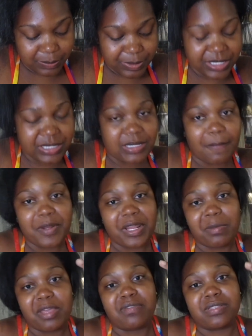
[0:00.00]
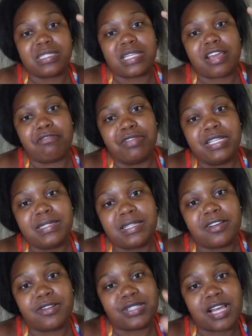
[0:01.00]
because some of them even say
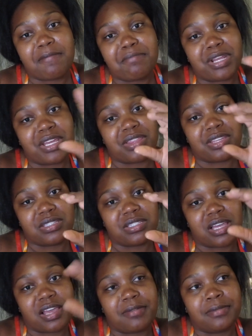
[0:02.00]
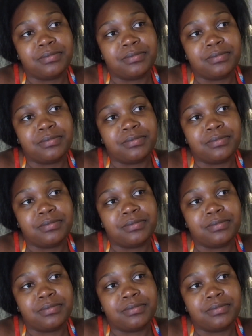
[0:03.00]
resales happening this day.